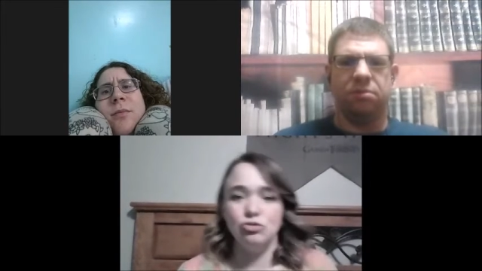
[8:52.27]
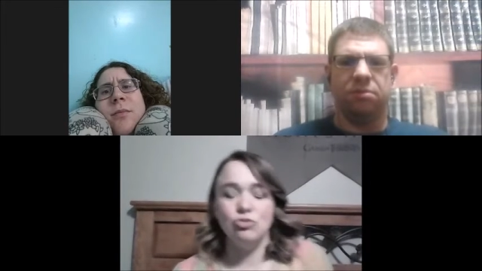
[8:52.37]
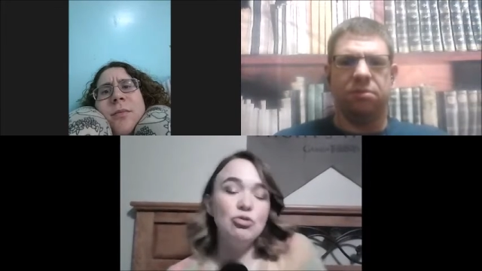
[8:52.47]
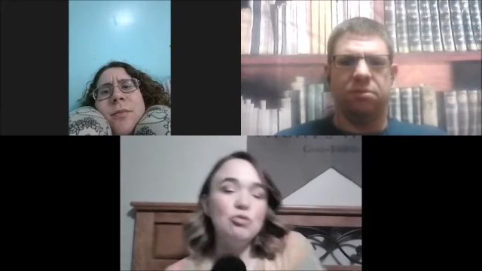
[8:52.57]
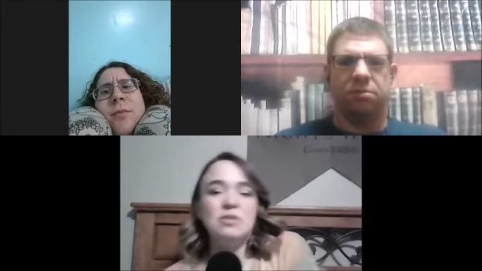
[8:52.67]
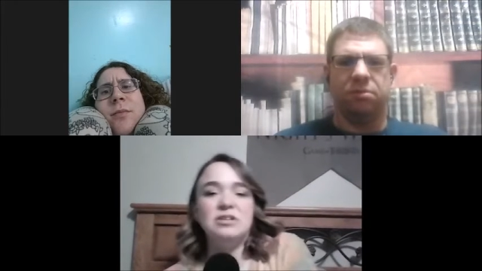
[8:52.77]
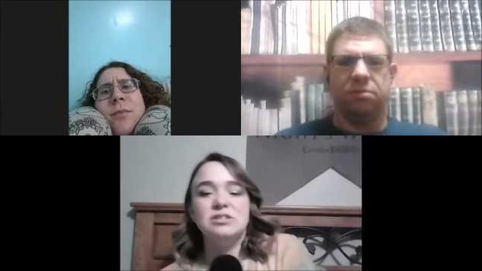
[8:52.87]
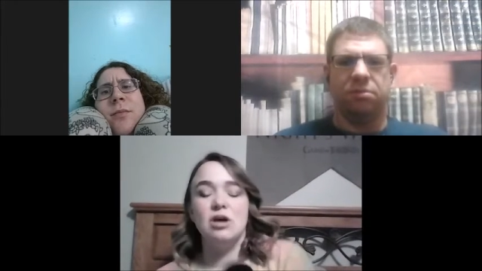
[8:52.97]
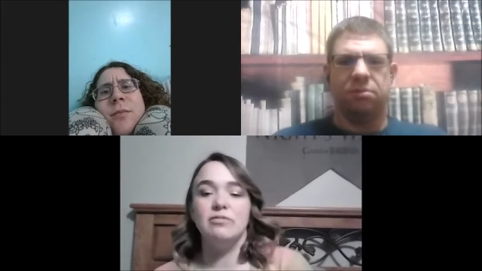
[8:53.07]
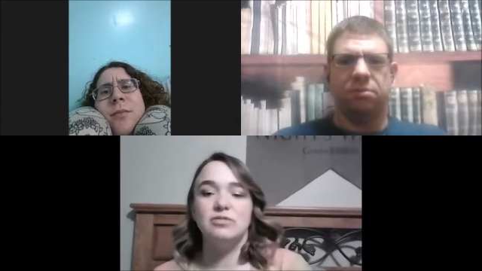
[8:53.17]
Speaker 1: group and
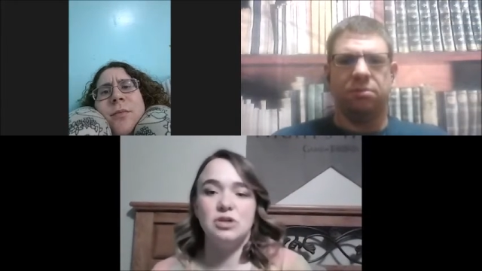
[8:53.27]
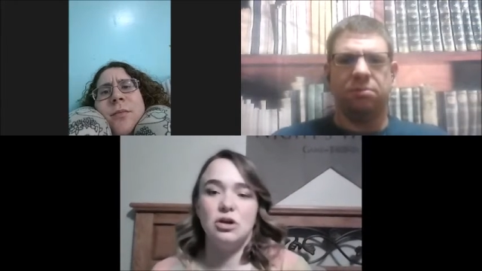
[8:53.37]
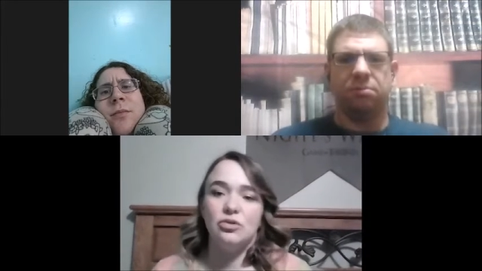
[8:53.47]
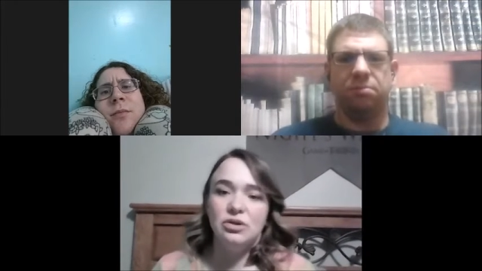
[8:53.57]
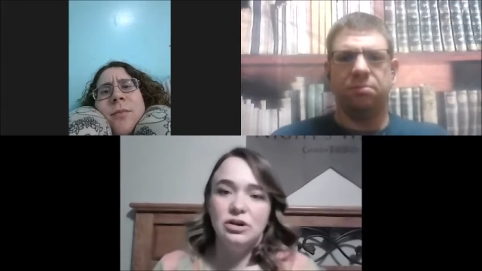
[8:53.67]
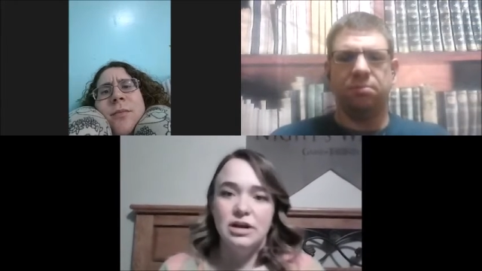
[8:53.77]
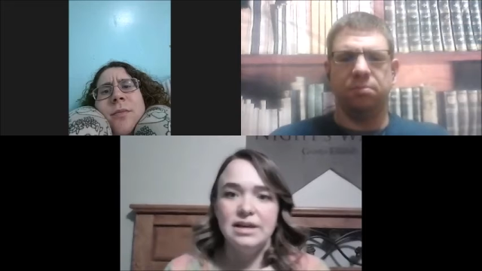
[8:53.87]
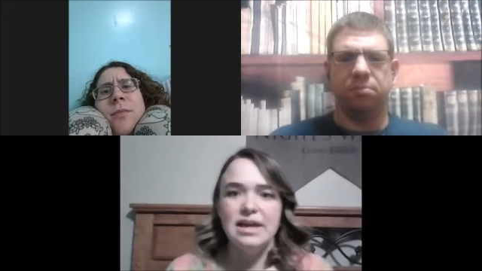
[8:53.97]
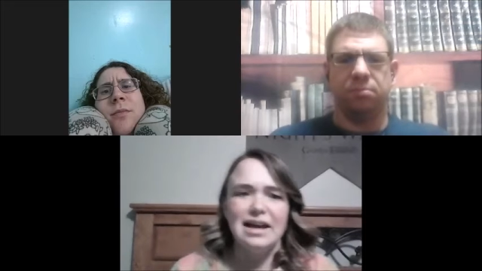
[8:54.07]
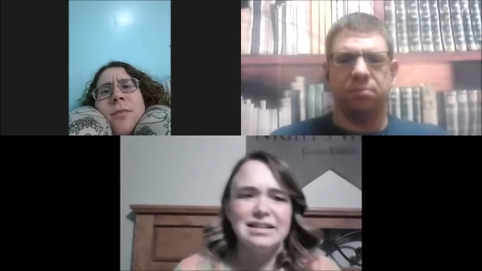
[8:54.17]
stuff. So
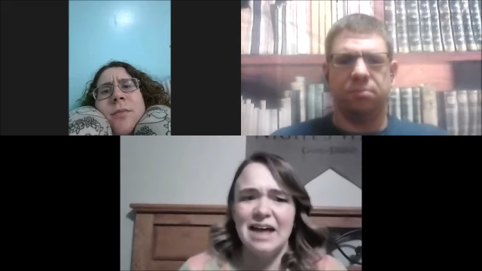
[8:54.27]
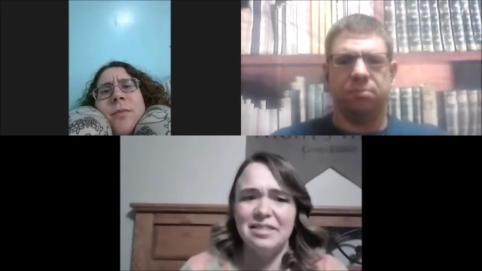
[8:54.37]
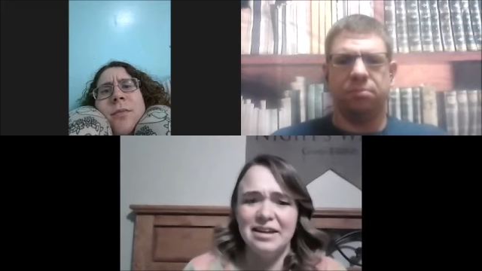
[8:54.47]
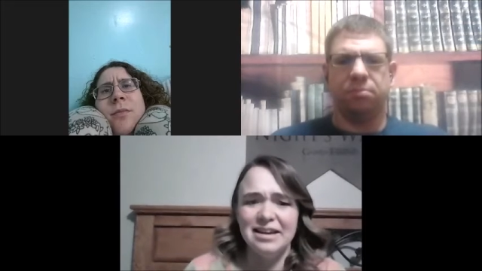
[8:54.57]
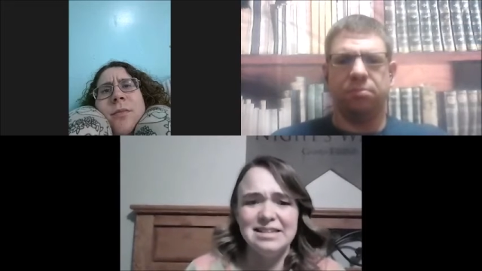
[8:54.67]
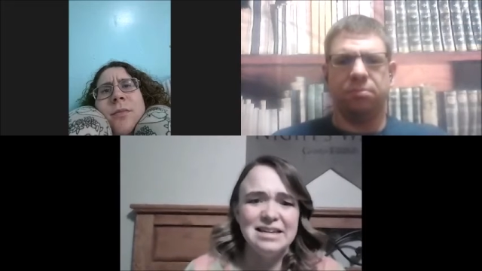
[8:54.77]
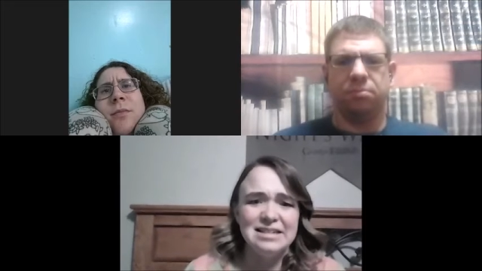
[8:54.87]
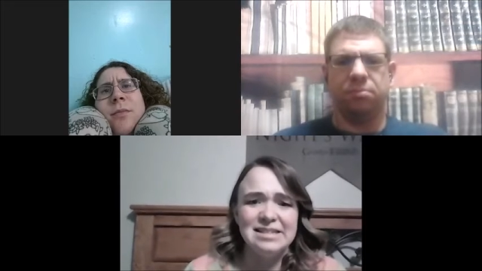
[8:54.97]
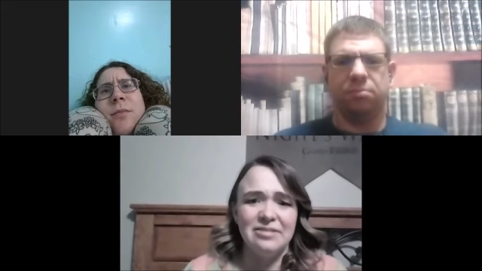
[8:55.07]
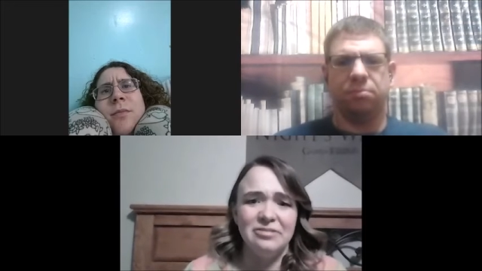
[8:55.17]
yeah, I think it,
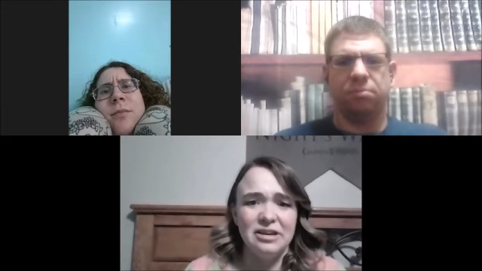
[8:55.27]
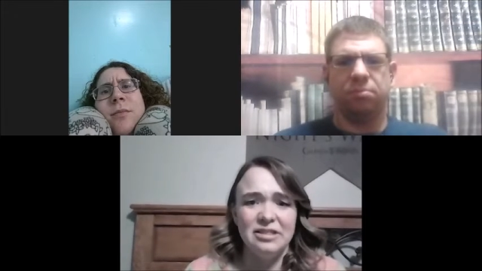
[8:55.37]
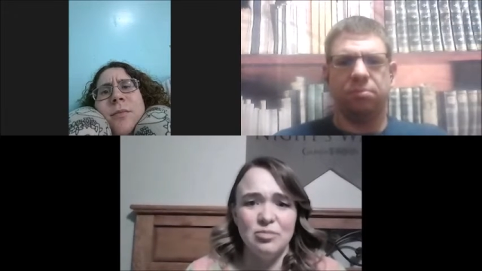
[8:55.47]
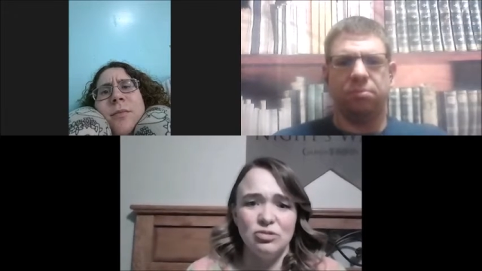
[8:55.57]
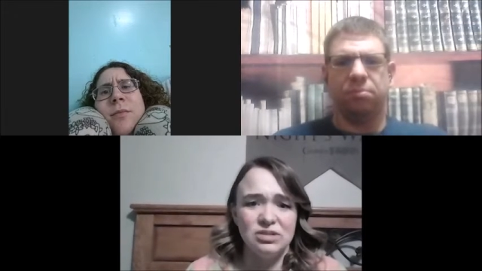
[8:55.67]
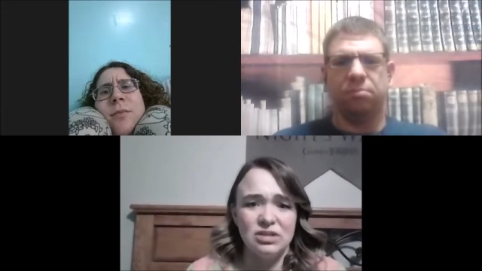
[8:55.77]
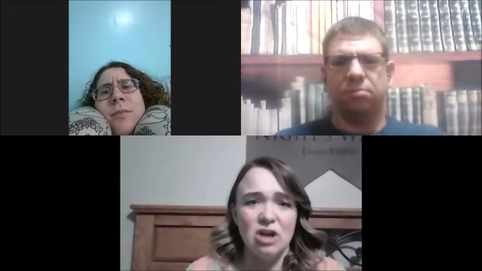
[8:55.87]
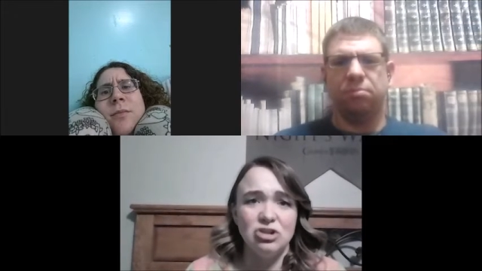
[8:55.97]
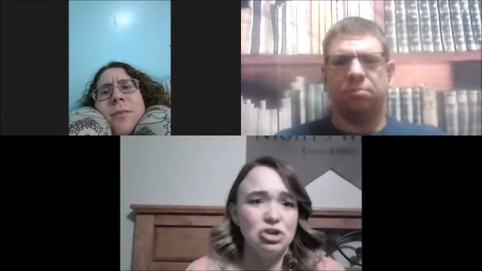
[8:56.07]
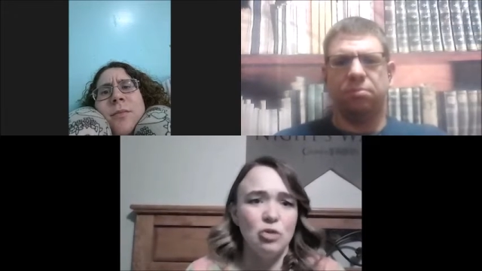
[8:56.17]
it's definitely the most
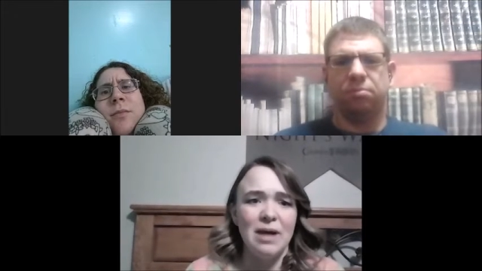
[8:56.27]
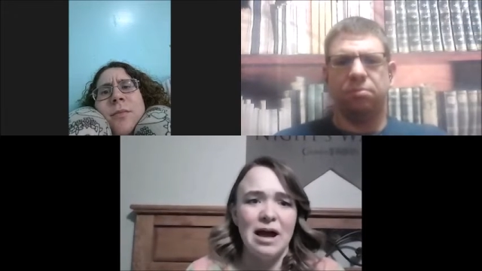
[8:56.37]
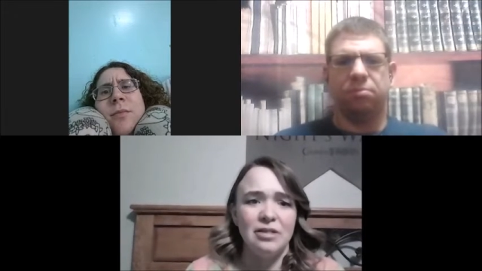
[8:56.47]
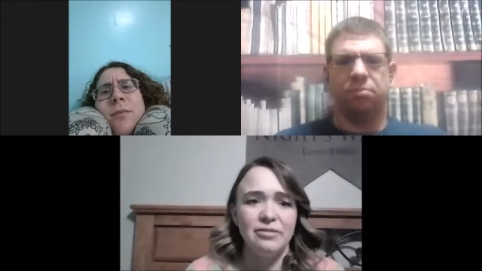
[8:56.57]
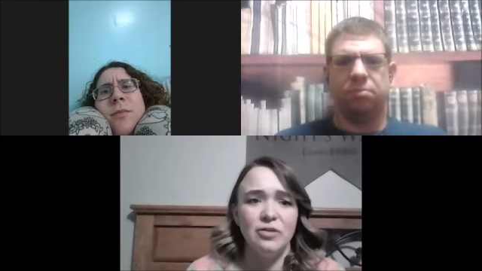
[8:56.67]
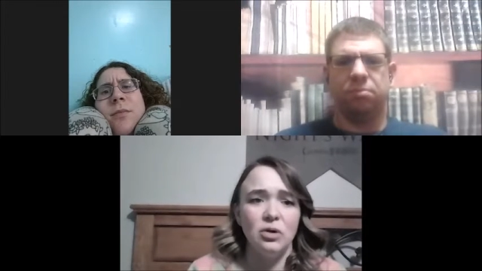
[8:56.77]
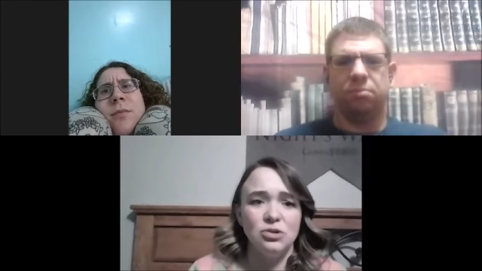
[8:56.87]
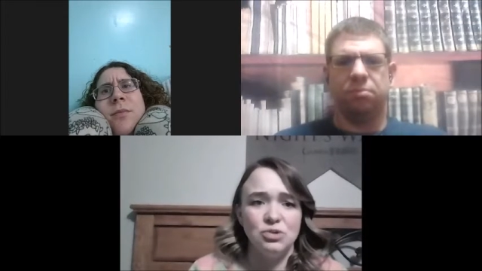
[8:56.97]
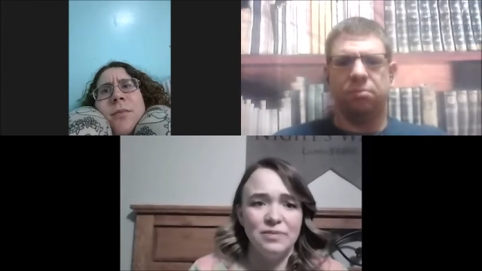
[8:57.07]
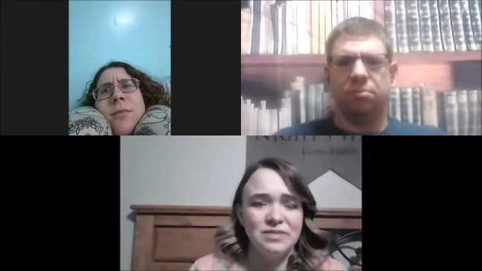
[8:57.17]
logical path for her
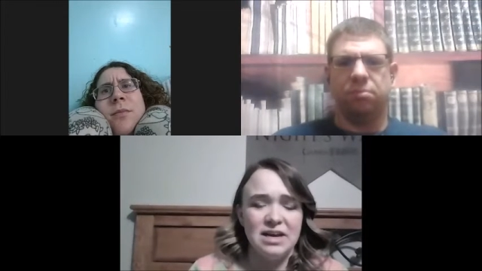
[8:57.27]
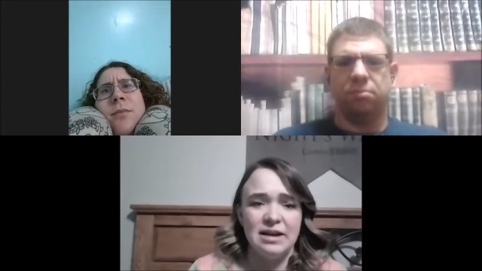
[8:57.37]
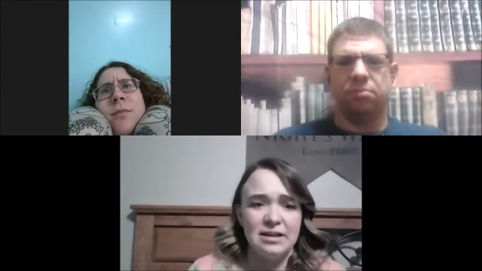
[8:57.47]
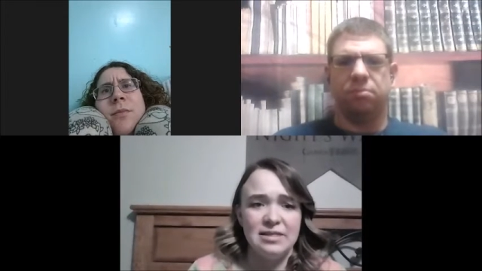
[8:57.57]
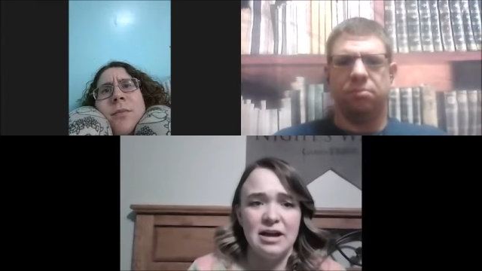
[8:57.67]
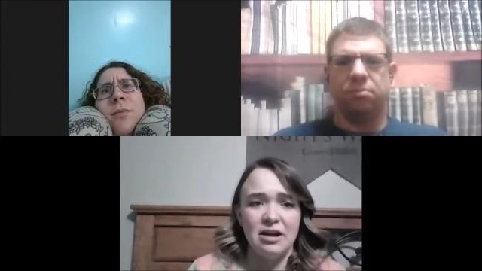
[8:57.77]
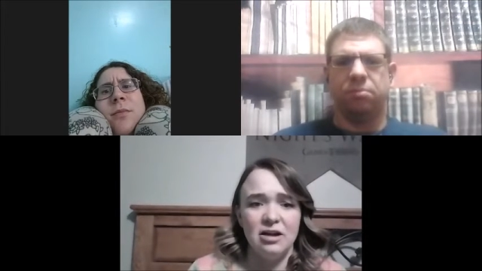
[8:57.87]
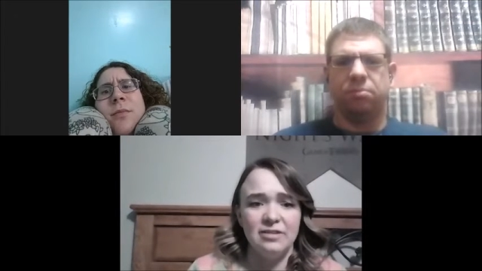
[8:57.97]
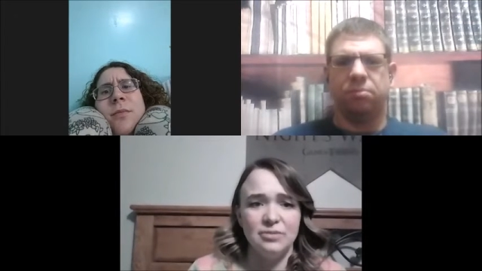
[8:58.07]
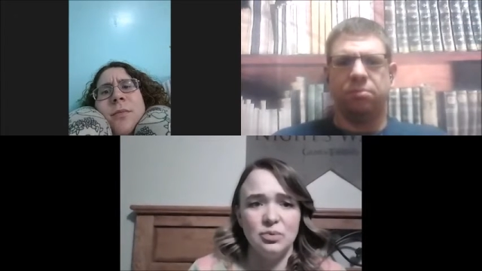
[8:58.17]
to have taken in that kind of a